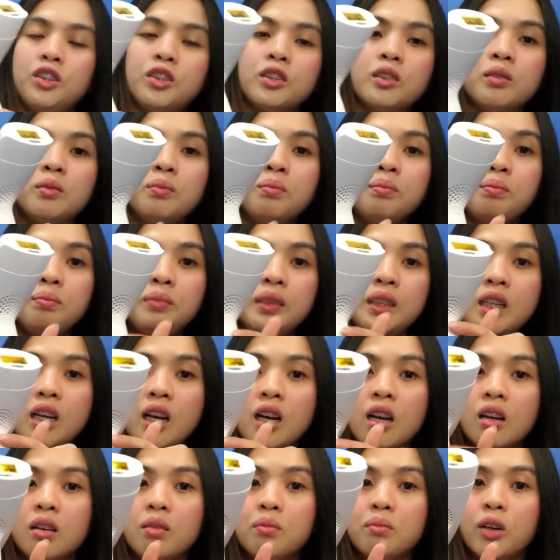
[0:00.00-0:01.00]
ito yung
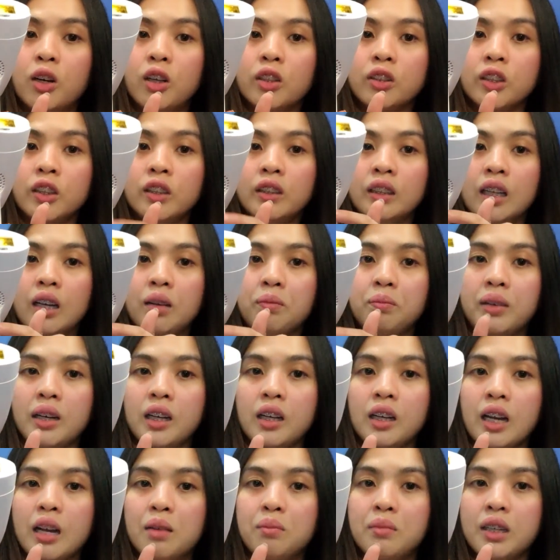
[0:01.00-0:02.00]
pinakang button na
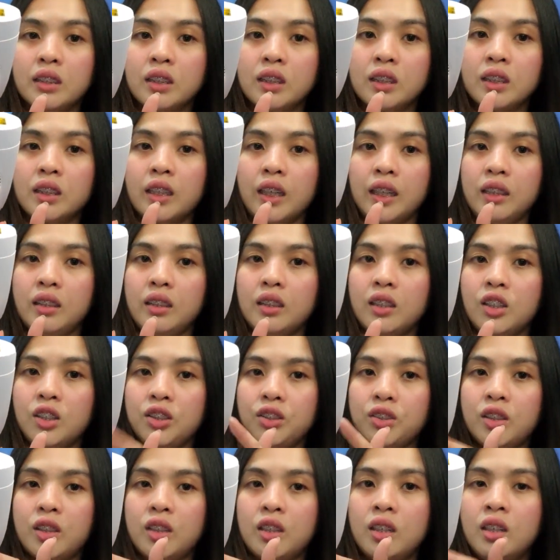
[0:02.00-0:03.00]
pagka mag-strike na
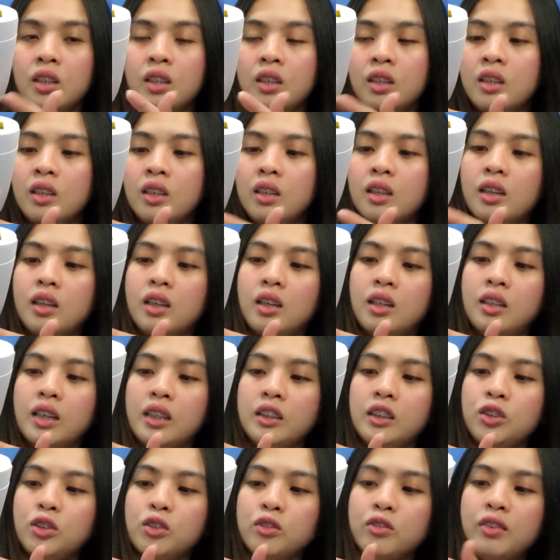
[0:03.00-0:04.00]
kayo or
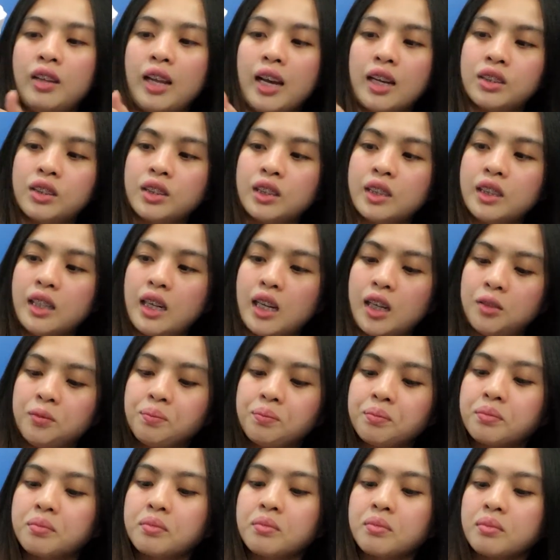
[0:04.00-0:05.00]
ready to flash
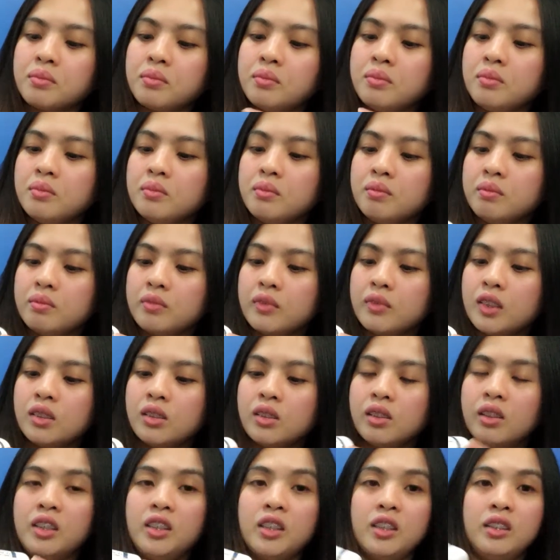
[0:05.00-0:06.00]
na.
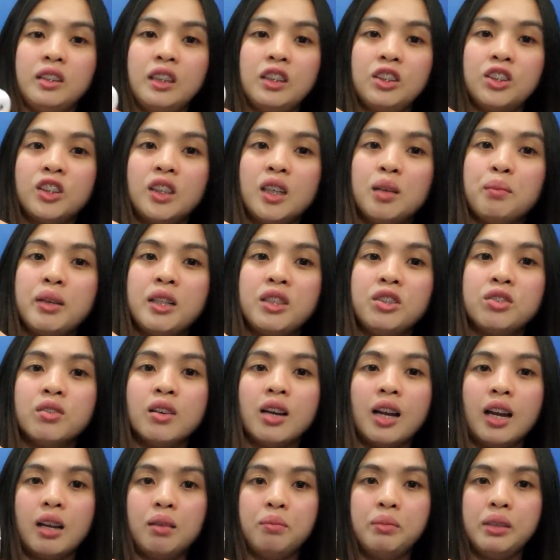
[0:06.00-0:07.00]
So, yun. Dito naman
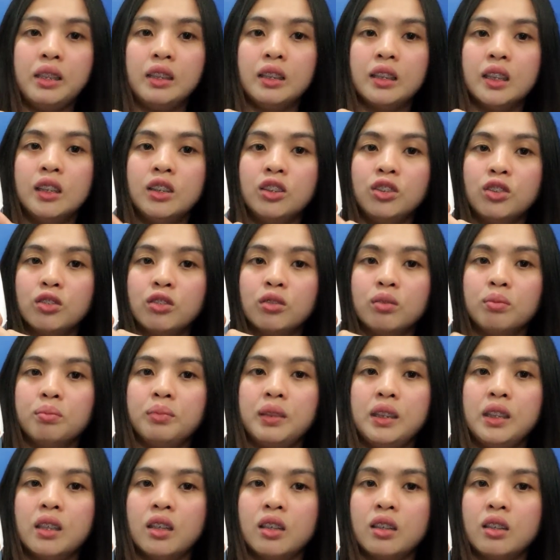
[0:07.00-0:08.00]
yung kabitan
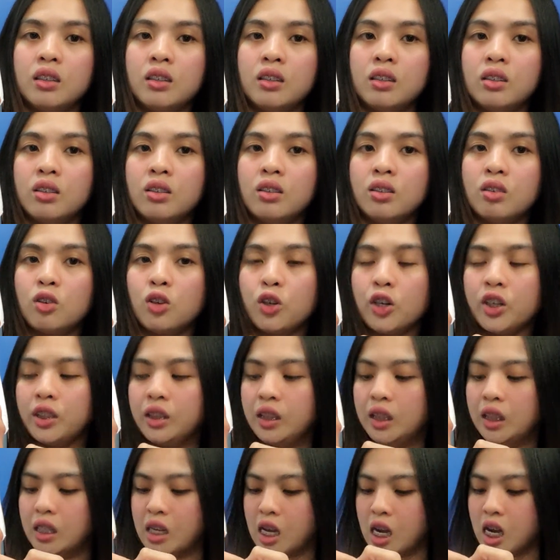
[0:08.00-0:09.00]
nung pinakang
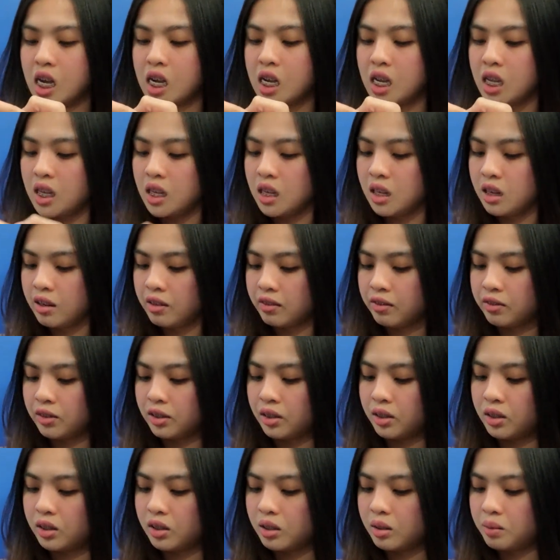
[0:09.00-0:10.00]
cord na
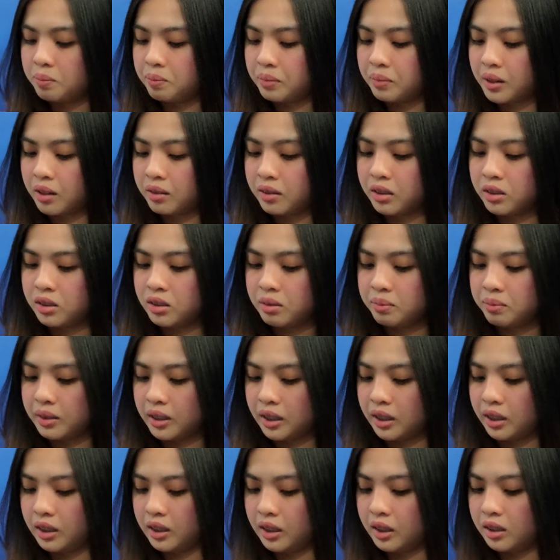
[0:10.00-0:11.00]
for power
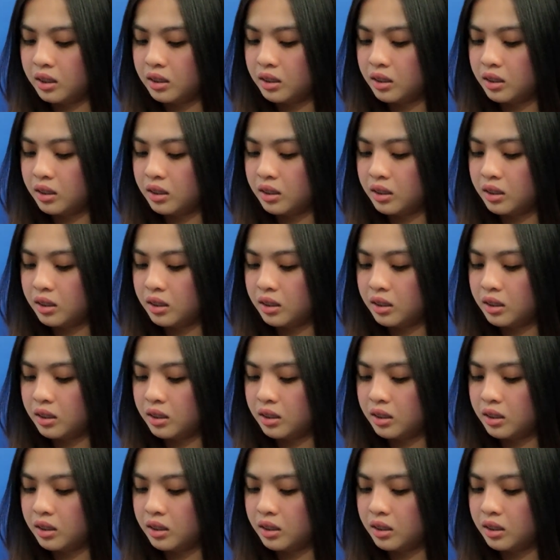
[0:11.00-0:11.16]
supply, I